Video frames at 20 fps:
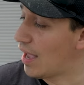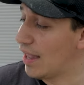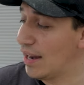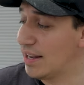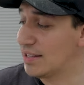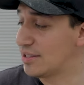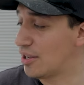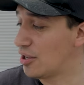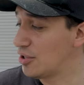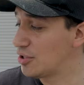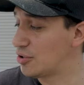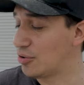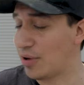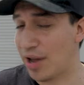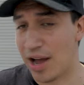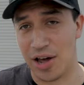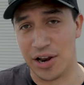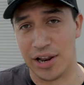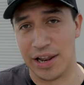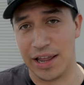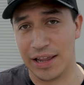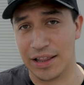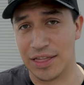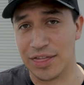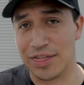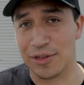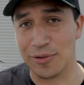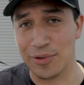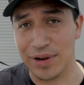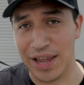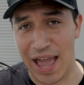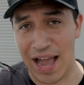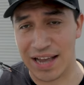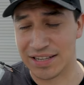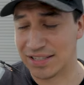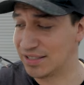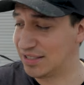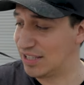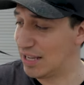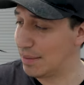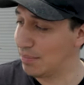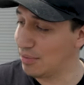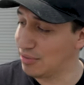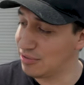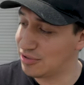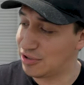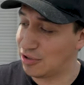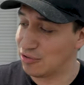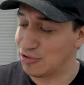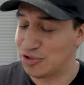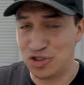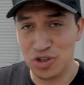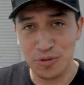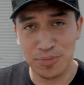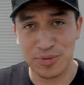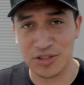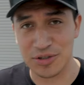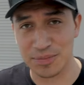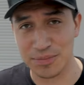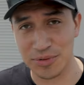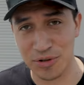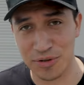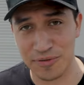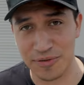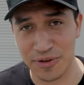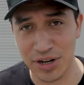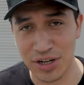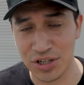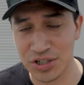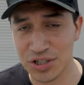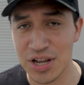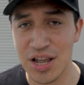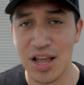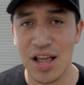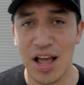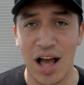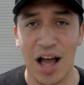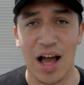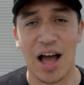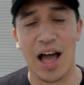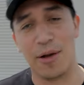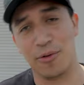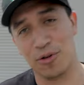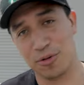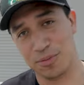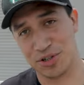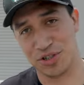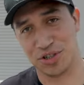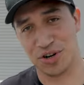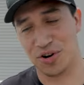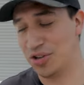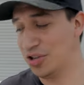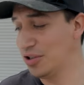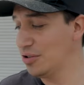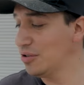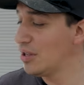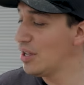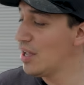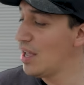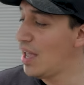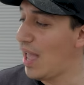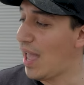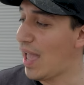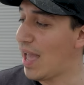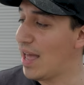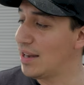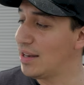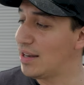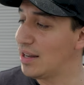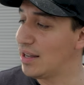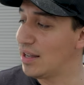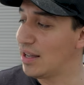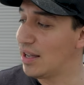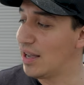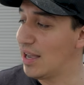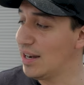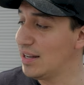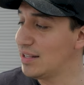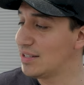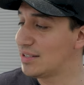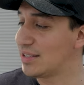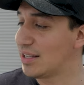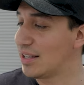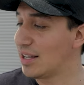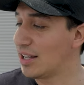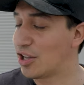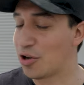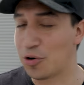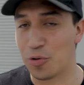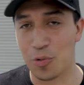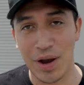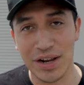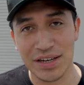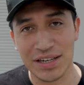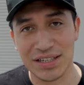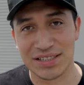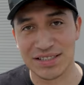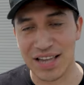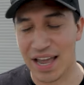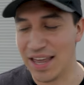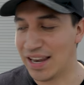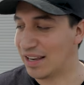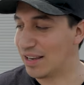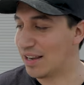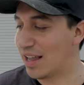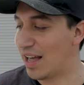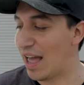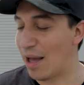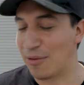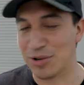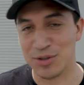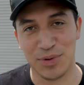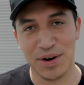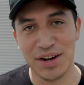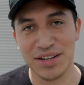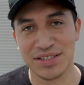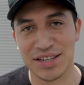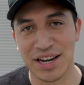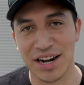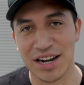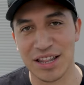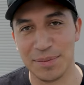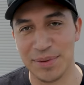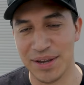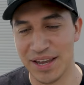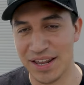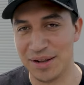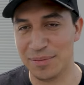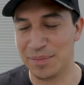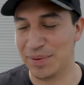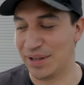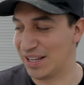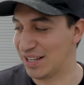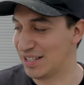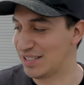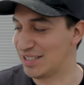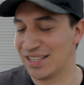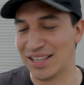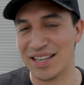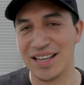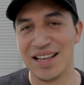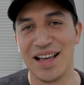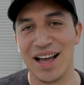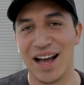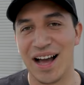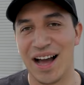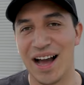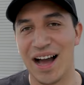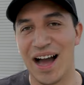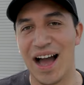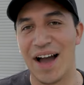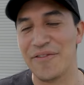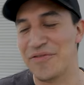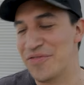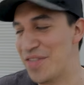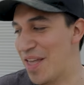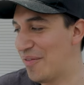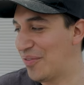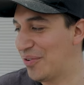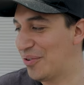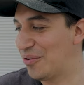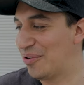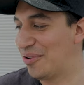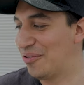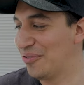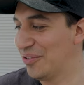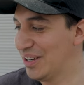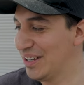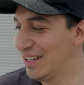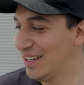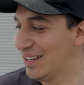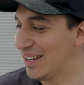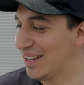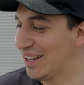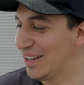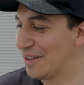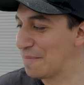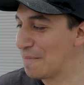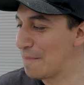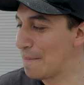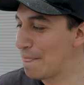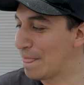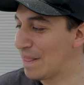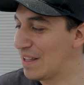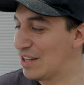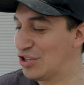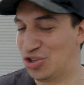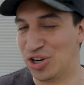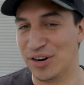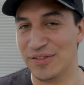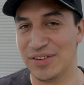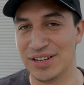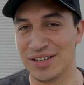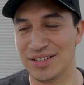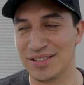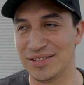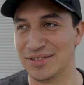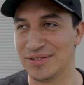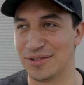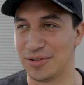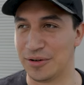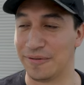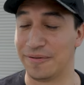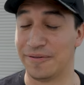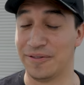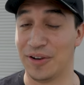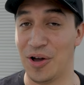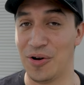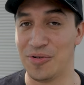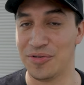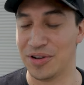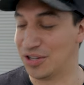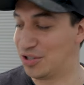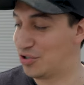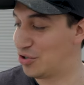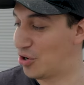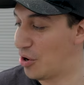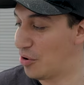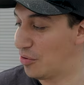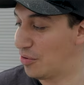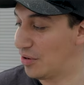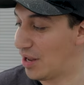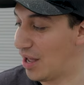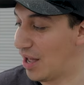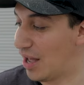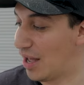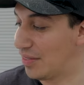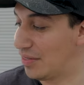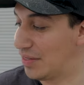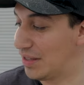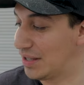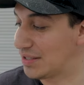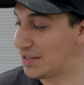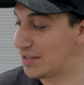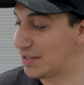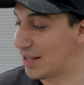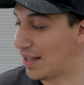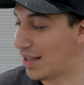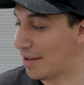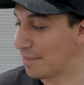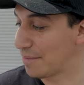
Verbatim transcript: It is also on a 3-axis gimbal, so super smooth footage I will be showing you, and it is quite exciting. I was very scared at the beginning because I've never really driven or flown a drone this